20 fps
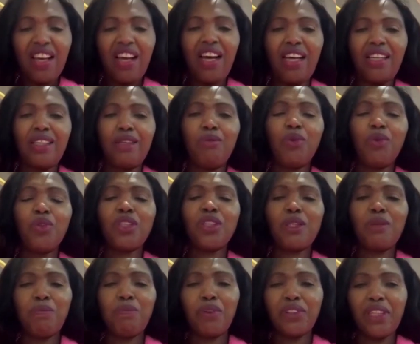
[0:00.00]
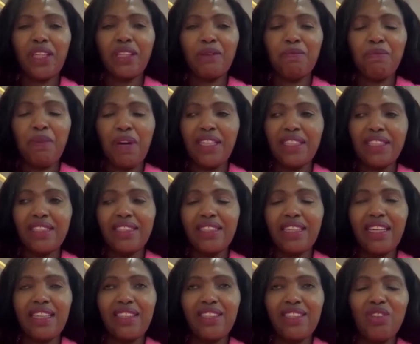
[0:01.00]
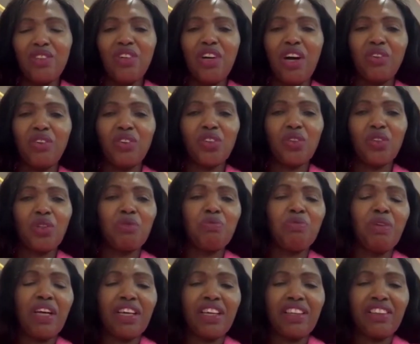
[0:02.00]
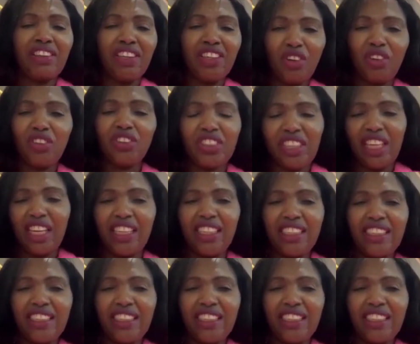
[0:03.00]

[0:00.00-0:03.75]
And the most important part, I know I was told by the doctor,